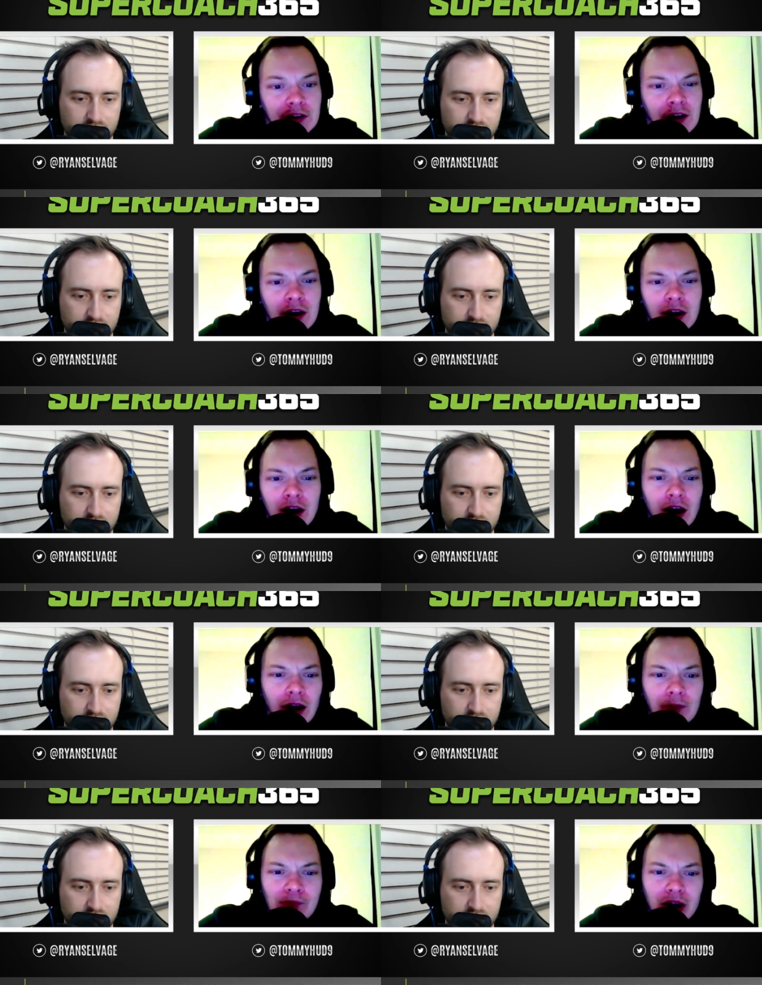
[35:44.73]
Speaker 1: And
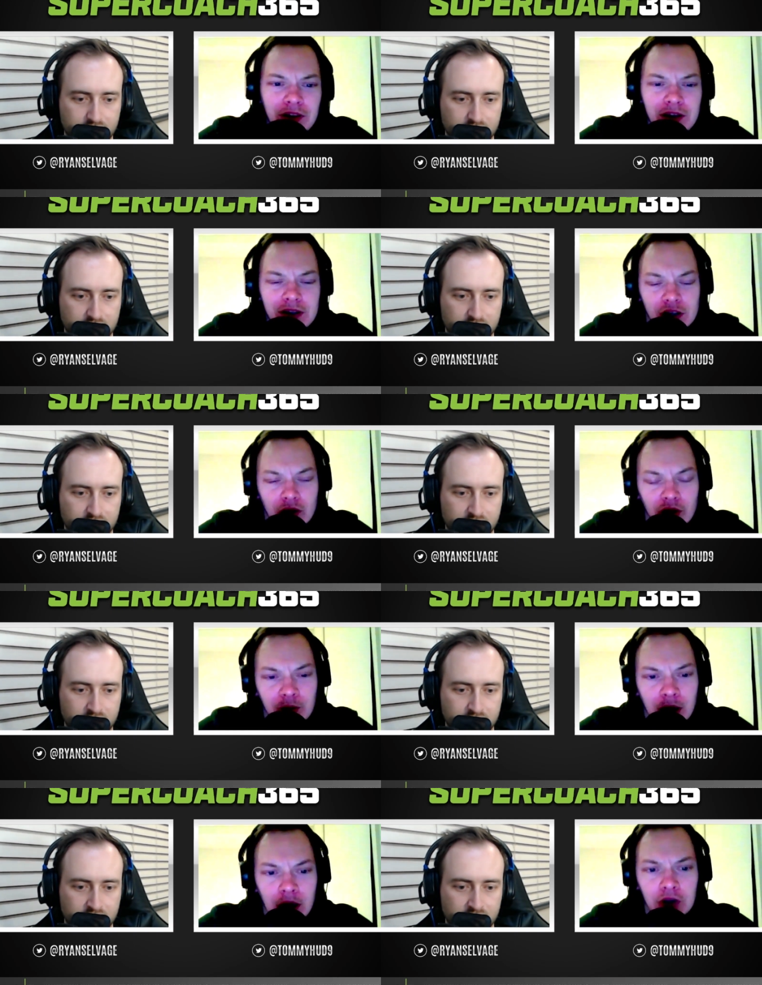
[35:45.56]
I think
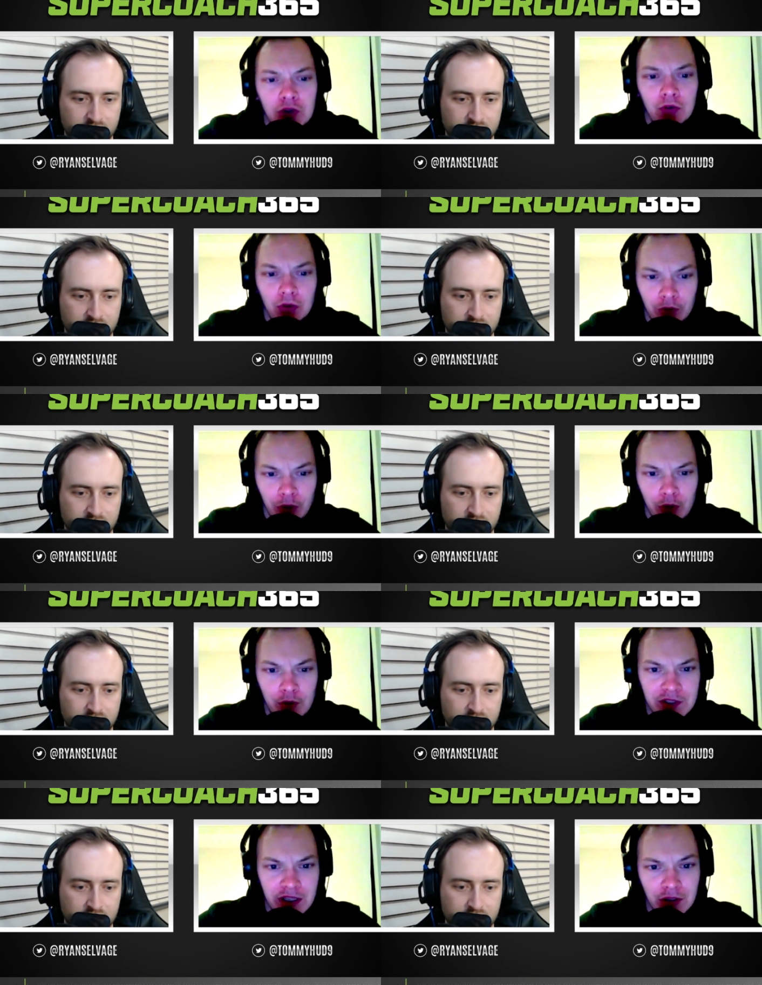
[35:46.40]
Joey Manu on
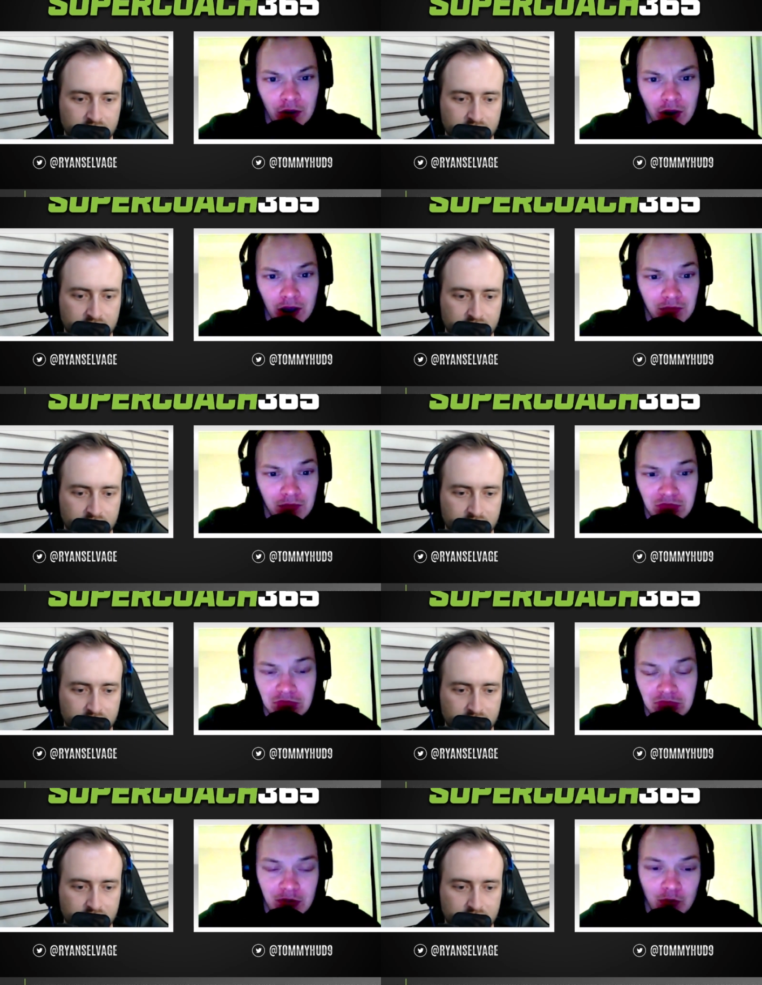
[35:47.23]
Thursday night,
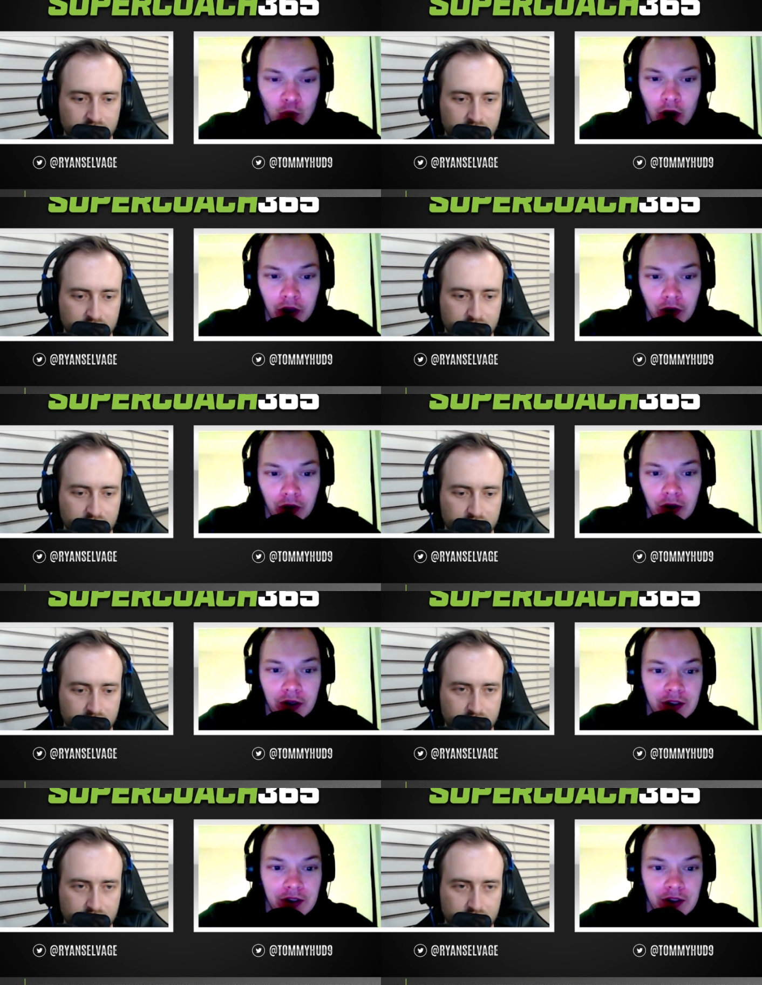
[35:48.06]
why not?